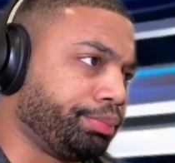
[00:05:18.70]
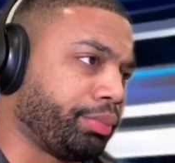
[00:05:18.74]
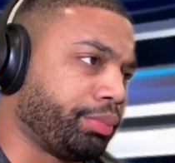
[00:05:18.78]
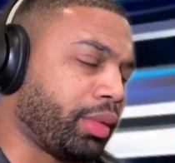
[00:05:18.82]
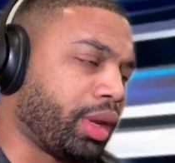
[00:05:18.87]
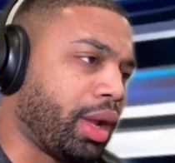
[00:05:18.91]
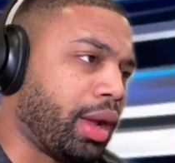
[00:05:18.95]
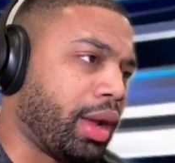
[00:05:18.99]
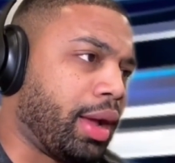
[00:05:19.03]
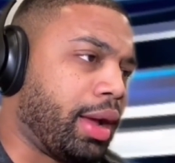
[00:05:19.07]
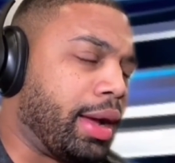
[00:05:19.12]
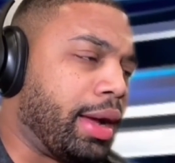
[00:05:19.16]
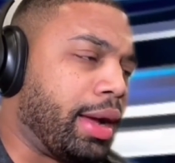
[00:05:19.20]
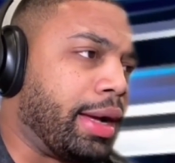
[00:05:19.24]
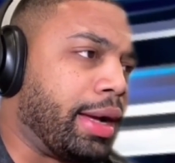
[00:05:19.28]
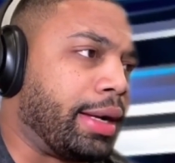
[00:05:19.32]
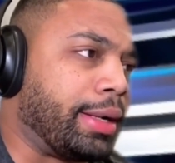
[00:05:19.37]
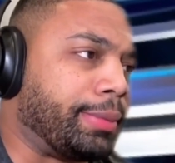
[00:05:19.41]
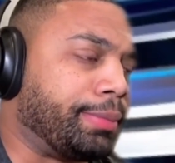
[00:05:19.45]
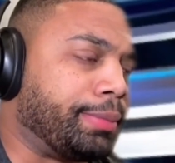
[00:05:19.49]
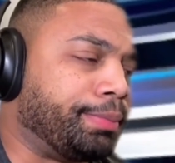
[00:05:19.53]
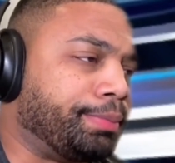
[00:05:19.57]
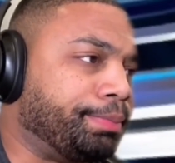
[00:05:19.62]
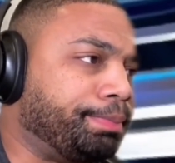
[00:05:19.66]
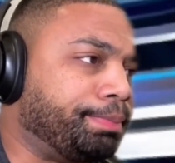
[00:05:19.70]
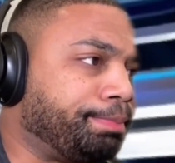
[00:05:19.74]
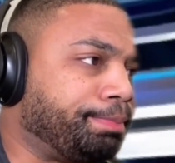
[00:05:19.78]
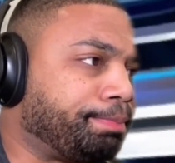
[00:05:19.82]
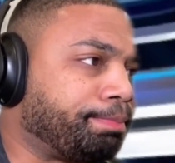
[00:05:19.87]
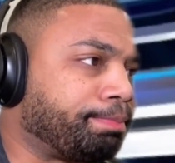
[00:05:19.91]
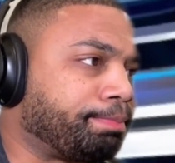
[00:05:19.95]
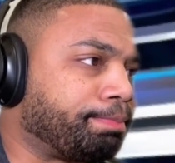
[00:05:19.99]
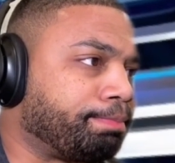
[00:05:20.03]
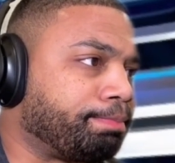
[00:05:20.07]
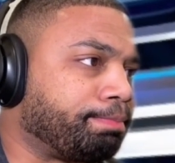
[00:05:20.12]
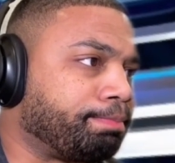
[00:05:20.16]
I'm
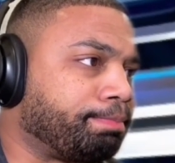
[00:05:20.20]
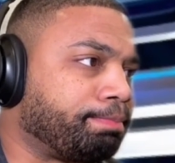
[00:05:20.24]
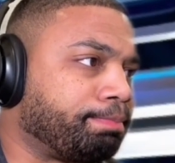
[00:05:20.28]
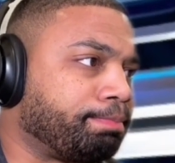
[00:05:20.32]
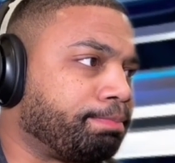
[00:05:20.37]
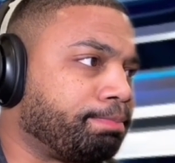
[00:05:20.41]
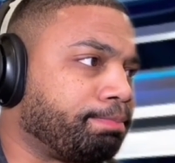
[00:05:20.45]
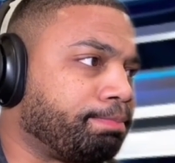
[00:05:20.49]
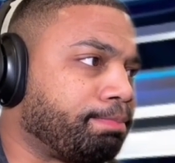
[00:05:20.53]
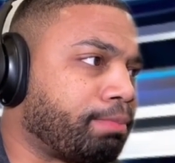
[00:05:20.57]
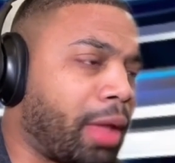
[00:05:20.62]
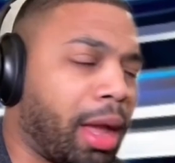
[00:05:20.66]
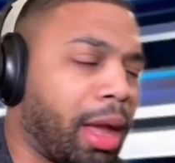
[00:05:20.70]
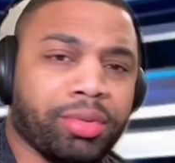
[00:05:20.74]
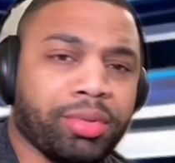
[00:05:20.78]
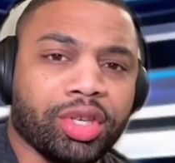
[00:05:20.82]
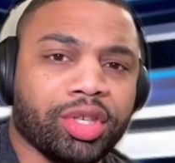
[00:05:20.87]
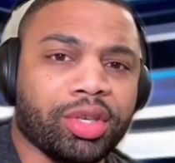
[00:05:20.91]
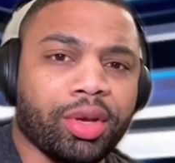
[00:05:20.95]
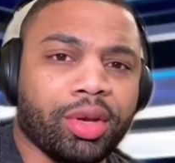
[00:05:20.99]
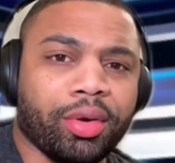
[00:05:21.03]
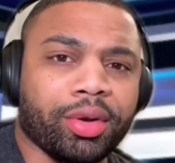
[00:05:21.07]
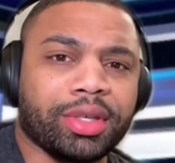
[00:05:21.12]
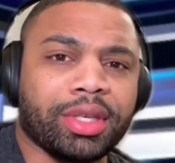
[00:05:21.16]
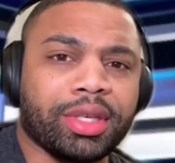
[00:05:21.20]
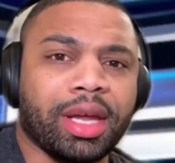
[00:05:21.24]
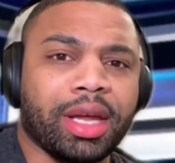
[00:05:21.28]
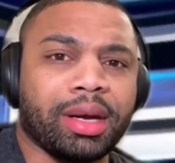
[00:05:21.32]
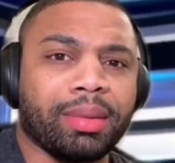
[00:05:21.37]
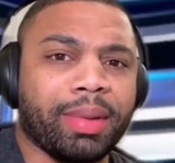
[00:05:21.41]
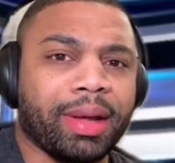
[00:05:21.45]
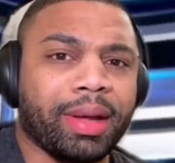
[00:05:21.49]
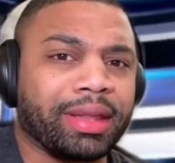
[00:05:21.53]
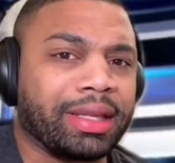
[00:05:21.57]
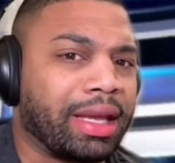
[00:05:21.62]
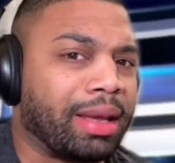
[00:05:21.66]
just so excited
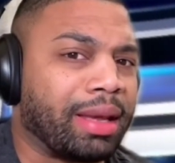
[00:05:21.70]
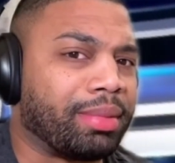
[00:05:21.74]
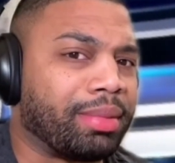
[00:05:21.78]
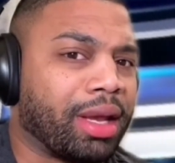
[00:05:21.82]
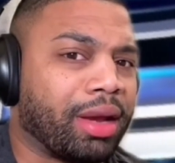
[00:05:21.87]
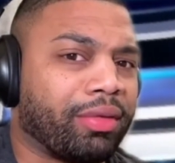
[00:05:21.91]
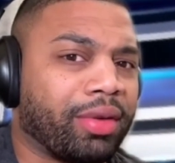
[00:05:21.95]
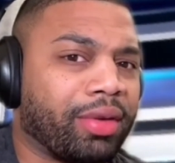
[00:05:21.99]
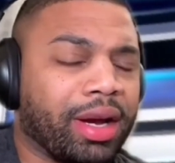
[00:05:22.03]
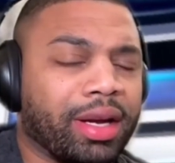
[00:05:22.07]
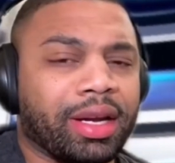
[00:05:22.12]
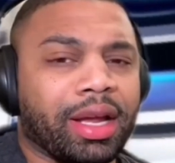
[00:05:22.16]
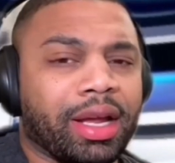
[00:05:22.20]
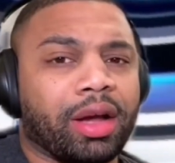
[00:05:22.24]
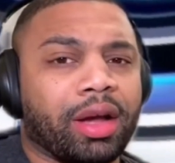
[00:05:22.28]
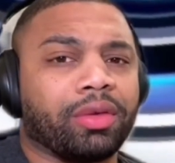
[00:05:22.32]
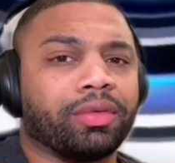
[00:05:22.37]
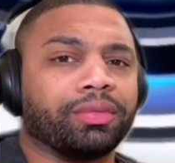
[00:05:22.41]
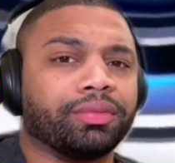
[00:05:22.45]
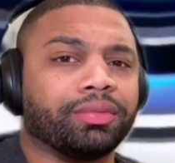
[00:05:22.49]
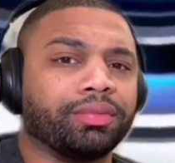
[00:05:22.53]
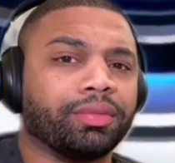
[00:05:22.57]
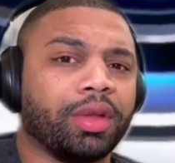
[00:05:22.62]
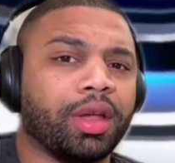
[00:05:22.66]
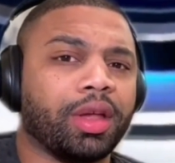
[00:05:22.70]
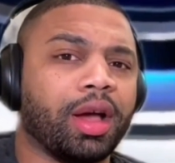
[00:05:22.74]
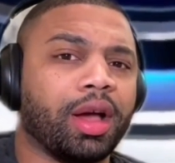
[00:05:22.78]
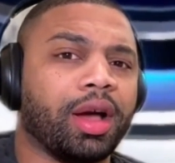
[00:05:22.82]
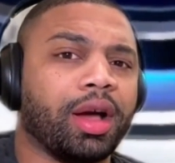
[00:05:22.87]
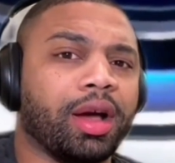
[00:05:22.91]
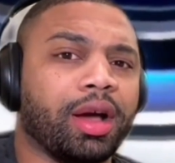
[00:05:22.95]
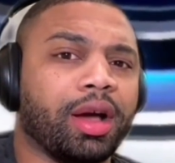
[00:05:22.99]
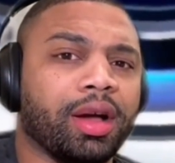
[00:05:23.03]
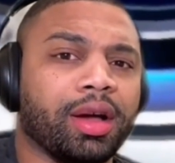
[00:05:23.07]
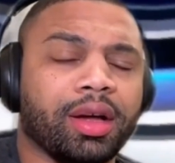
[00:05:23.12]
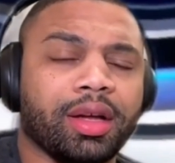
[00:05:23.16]
about the NBA right now.
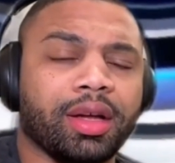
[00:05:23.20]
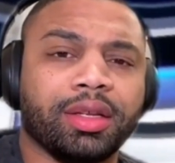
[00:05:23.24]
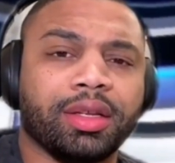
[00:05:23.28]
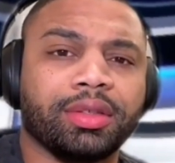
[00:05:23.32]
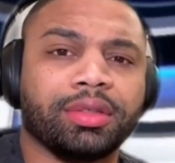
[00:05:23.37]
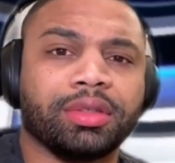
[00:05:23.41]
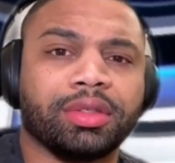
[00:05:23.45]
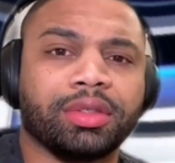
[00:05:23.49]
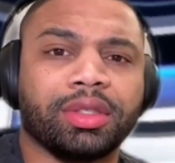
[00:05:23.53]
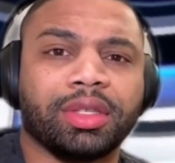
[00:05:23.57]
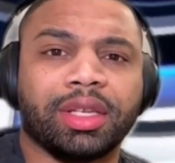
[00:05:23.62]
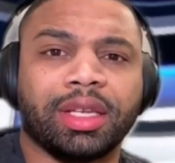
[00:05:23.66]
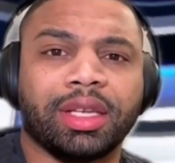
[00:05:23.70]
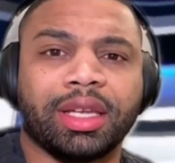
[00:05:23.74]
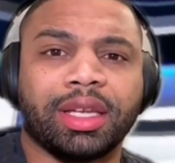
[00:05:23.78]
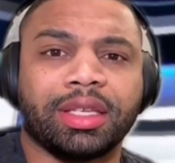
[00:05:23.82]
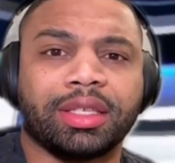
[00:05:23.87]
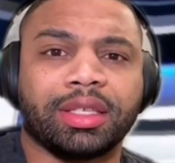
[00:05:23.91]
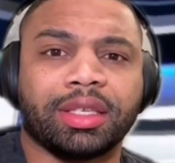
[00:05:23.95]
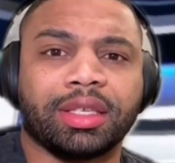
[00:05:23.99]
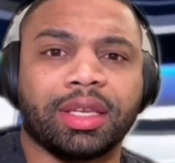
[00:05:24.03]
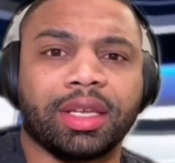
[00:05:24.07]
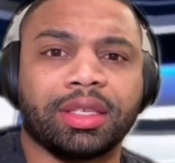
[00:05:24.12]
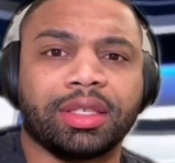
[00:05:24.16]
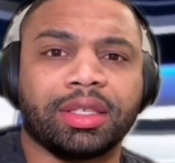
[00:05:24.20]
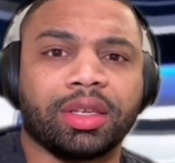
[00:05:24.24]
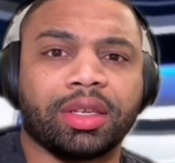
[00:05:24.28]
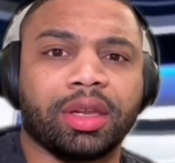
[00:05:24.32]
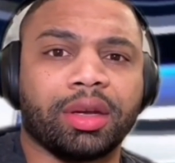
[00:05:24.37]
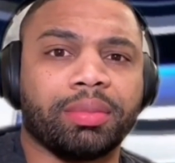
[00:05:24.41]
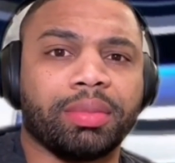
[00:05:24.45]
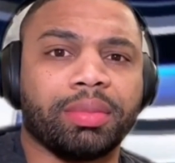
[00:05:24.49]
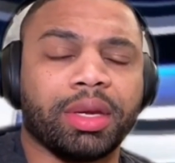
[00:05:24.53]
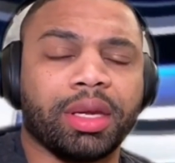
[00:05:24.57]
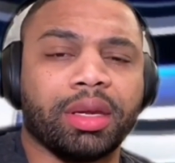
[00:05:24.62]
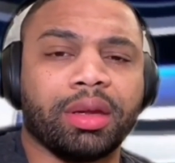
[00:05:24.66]
It's going to
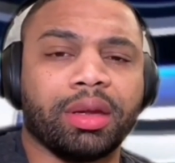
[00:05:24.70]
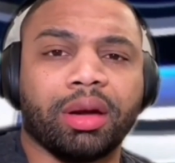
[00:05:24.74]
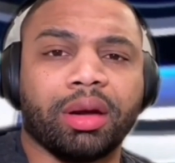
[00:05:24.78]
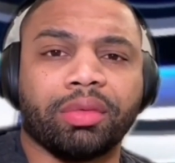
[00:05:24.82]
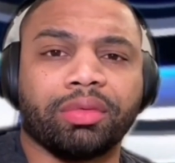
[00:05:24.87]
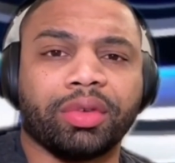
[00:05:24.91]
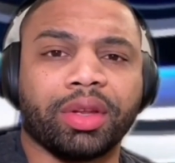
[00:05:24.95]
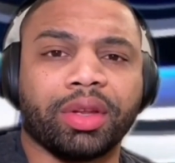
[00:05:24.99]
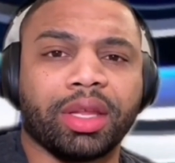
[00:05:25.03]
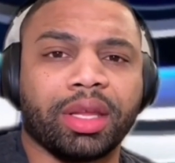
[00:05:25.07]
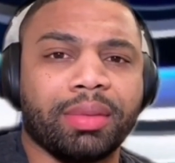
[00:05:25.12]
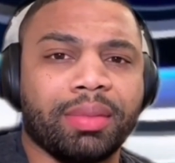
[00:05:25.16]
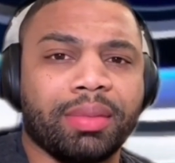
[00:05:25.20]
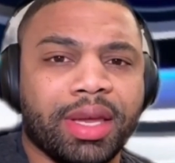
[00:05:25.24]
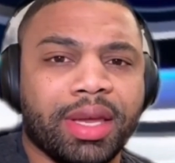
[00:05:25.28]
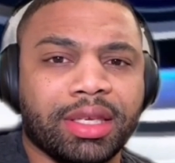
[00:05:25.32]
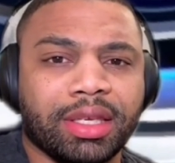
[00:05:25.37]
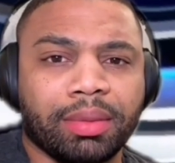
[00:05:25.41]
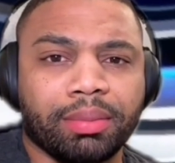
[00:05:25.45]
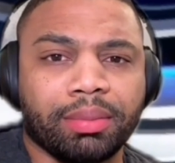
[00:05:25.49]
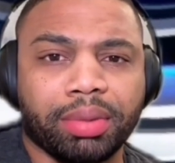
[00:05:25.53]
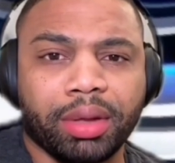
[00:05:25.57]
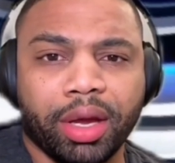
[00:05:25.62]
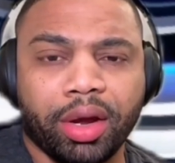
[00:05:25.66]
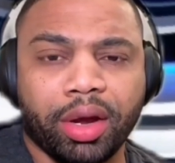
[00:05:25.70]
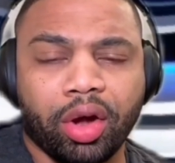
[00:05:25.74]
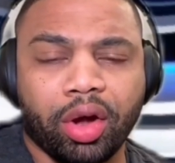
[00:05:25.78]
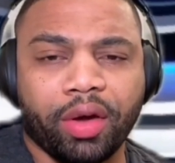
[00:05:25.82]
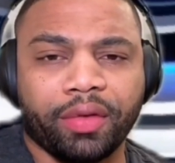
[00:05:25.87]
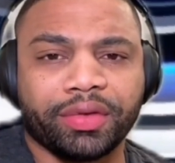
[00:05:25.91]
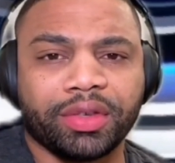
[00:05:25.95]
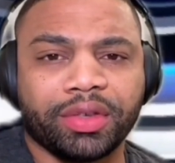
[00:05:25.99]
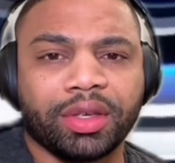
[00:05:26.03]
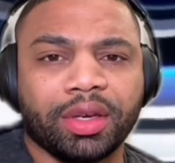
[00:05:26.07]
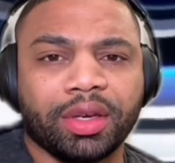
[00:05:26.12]
be a really amazing playoffs.